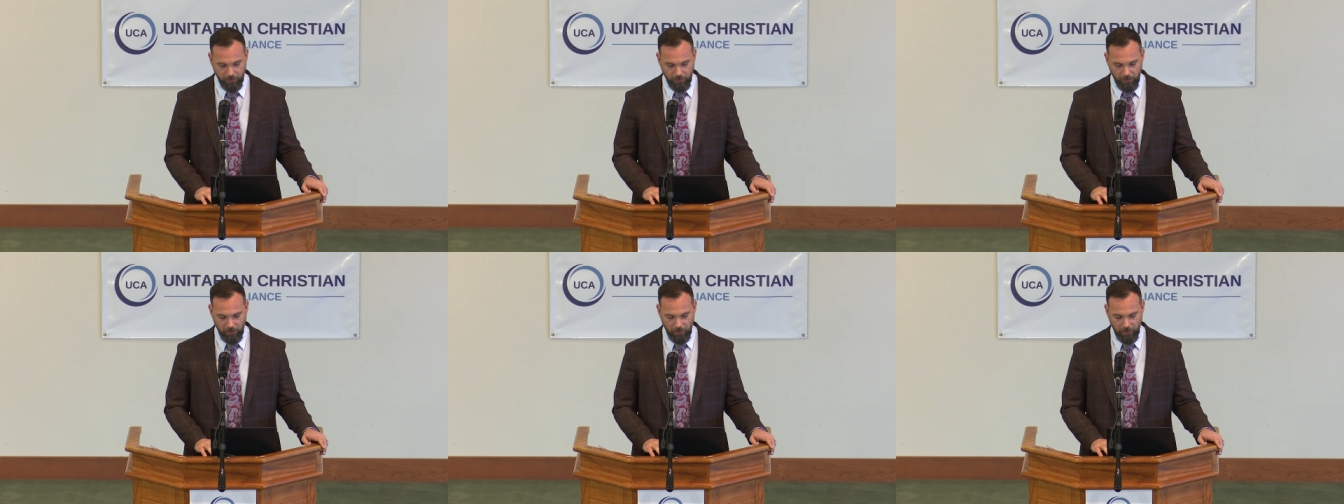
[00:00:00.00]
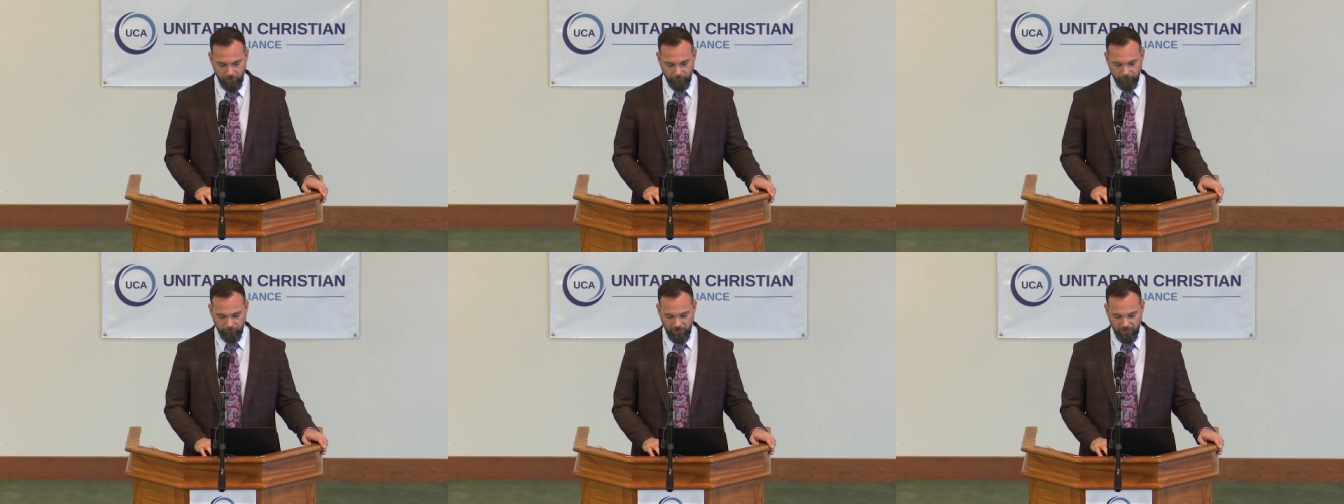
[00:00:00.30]

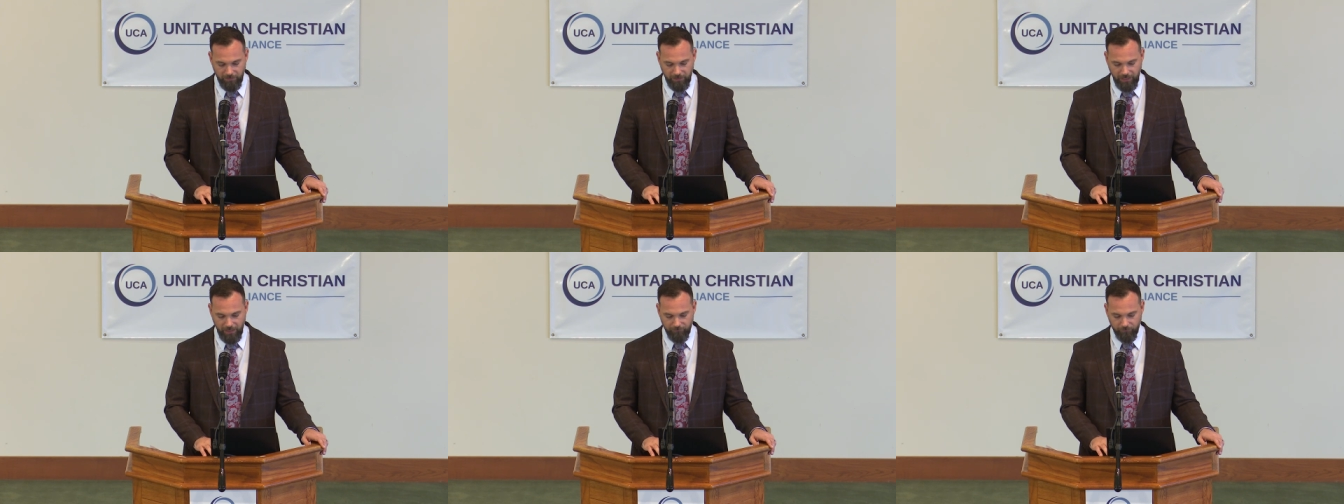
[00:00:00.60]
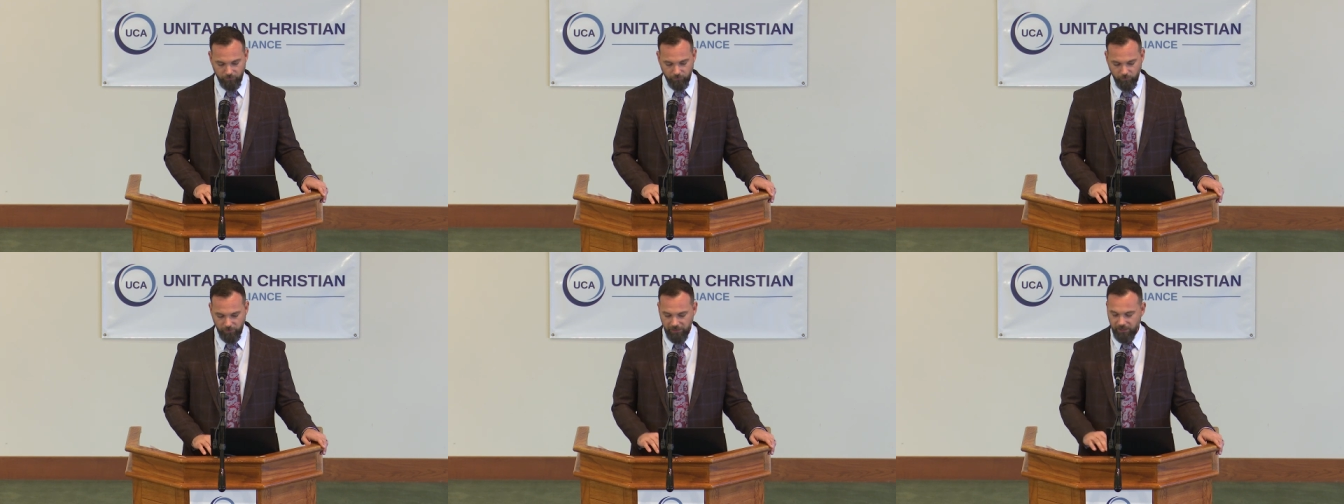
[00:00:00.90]
Um, and they
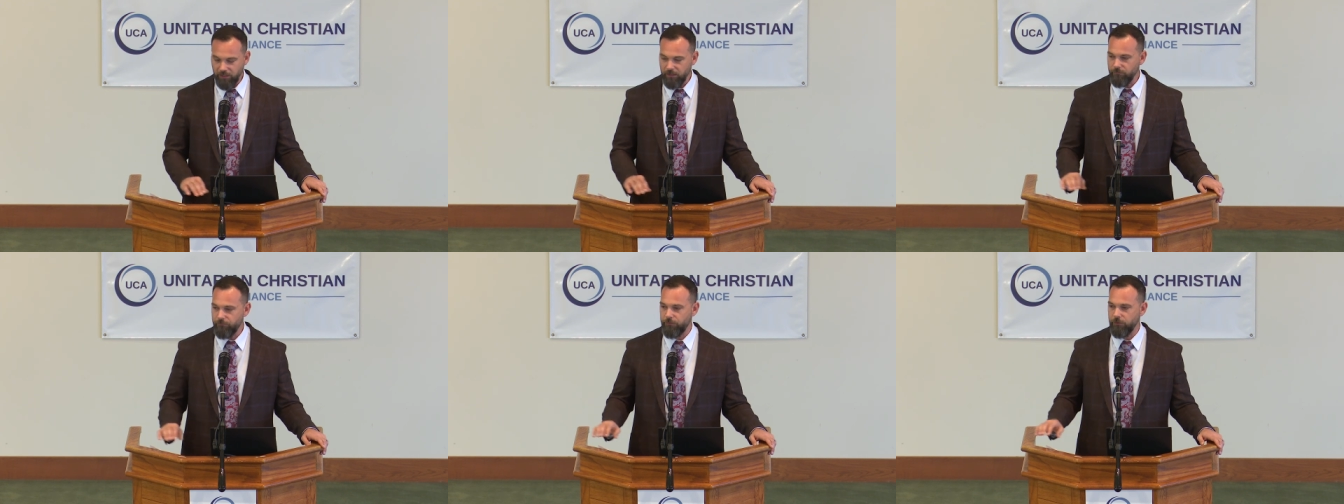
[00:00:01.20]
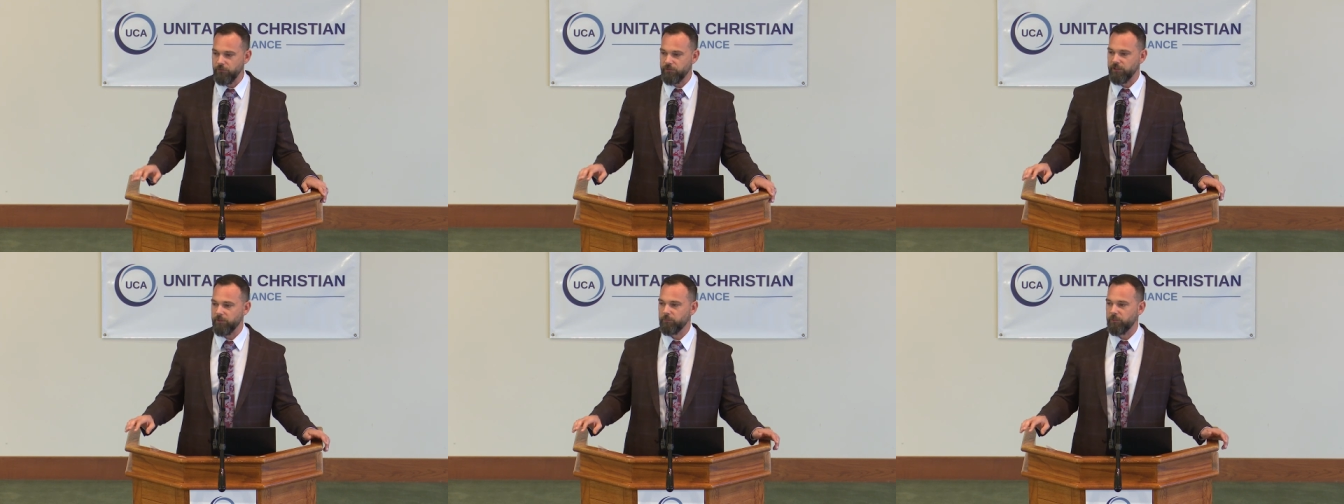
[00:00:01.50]
have a really
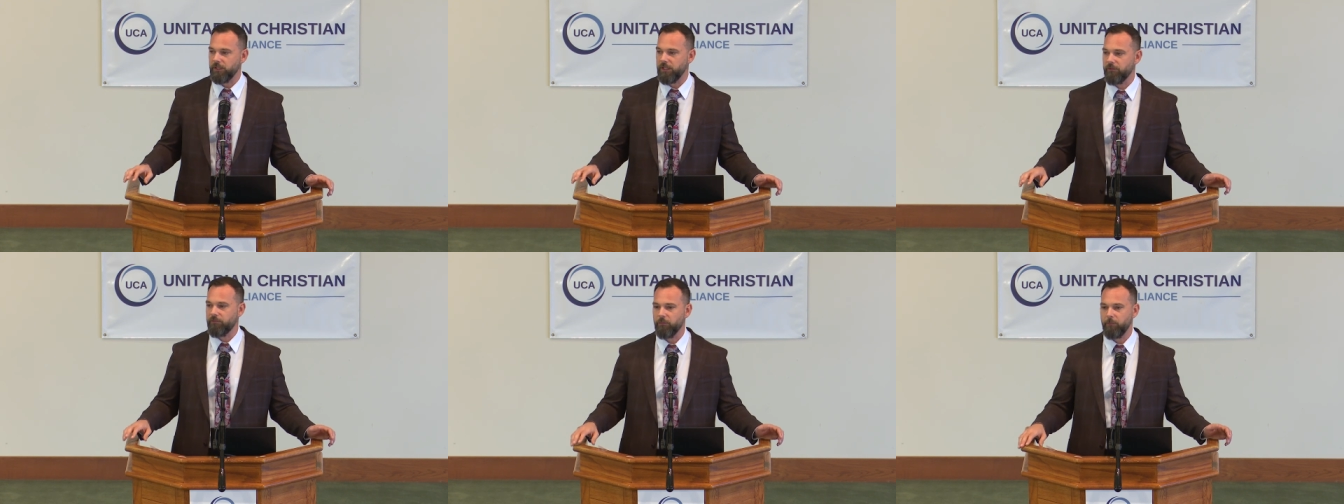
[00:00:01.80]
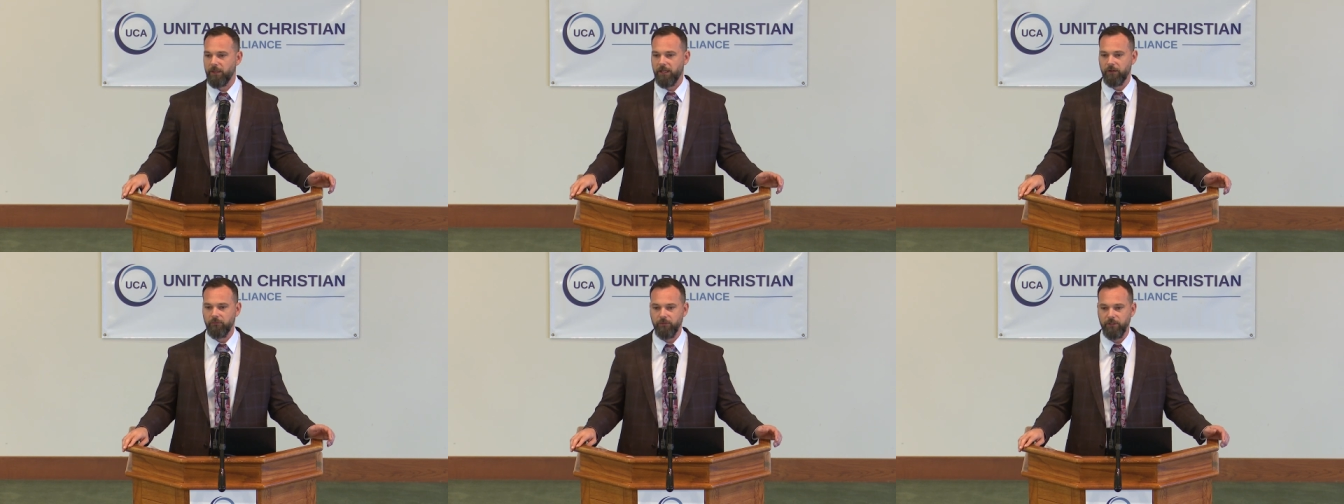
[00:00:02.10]
confusing belief
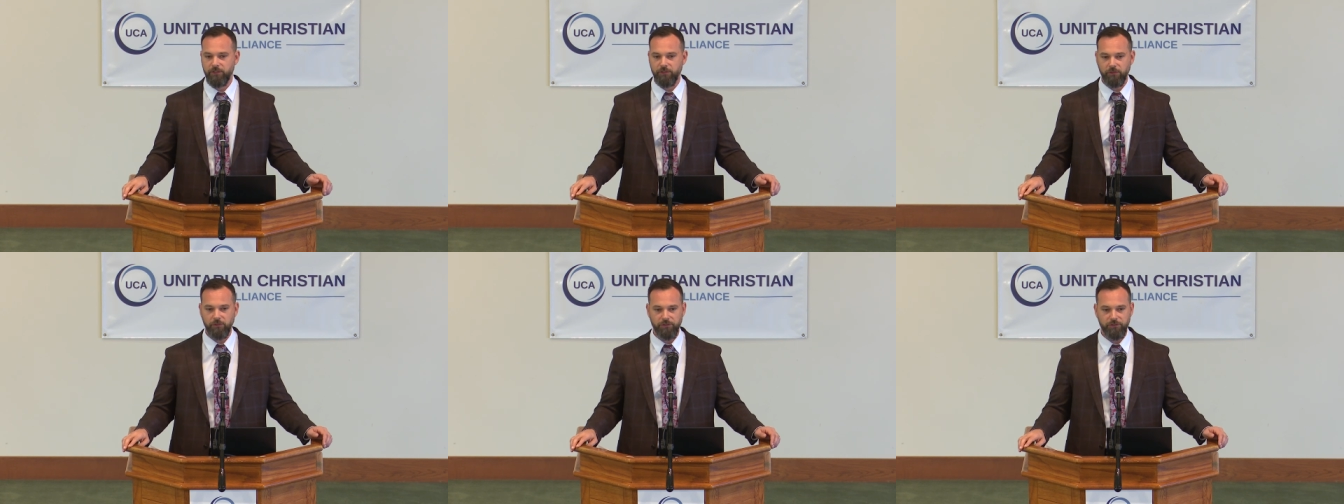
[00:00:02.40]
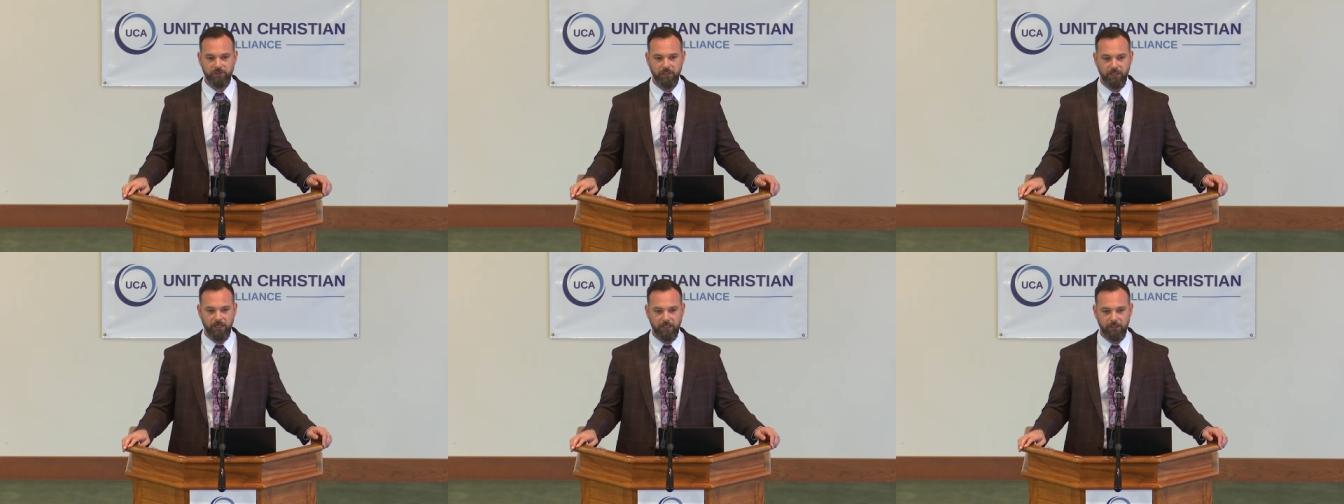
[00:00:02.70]
about original sin.